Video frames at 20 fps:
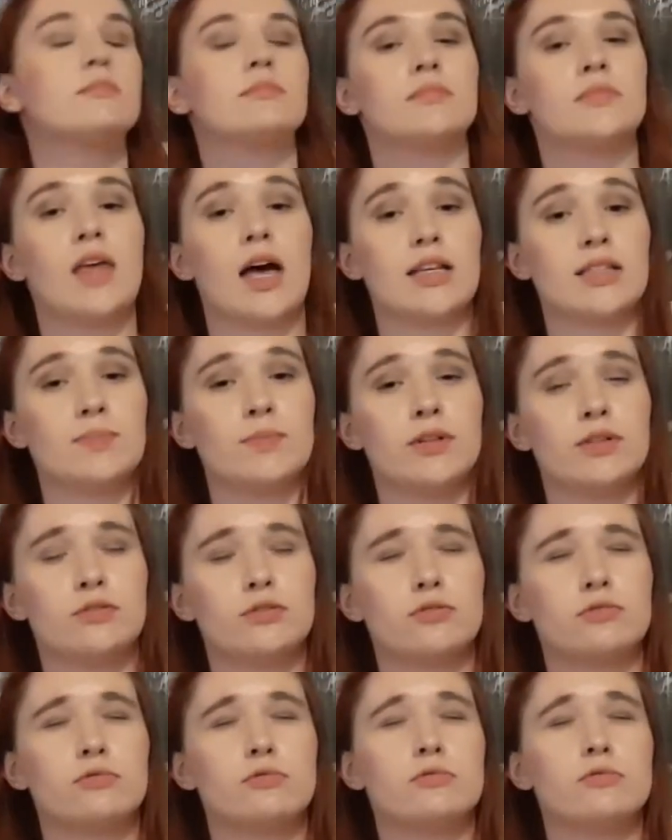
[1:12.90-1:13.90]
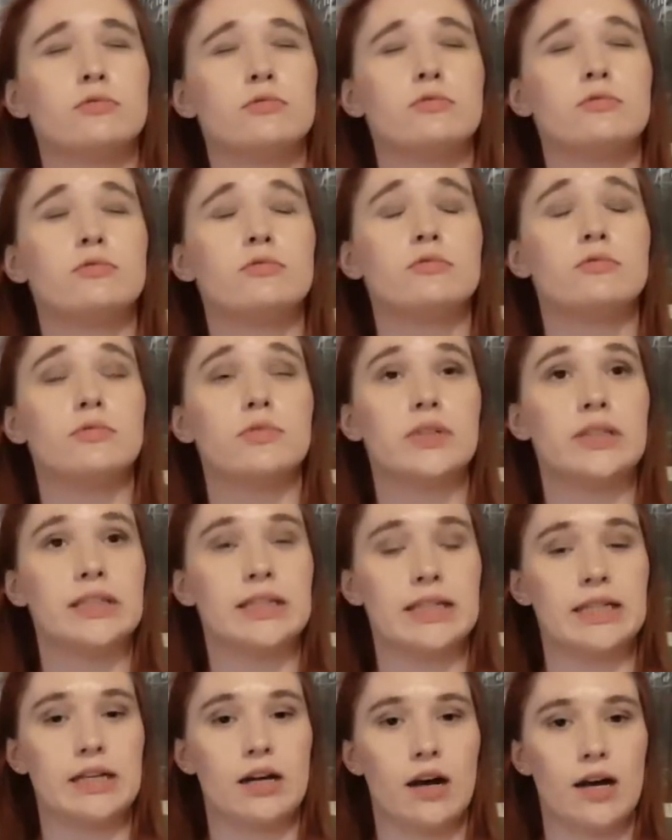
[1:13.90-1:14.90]
That smells
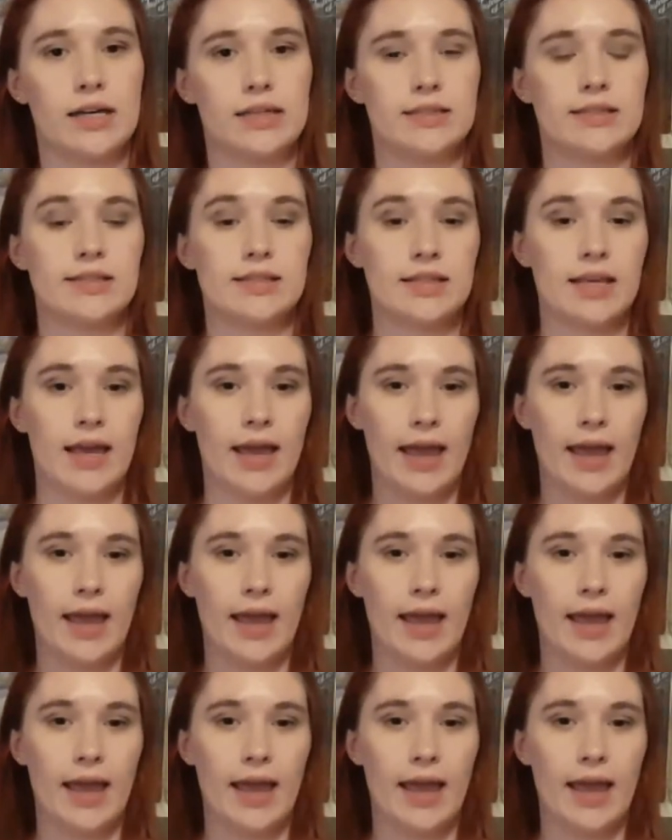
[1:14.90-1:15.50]
really nice.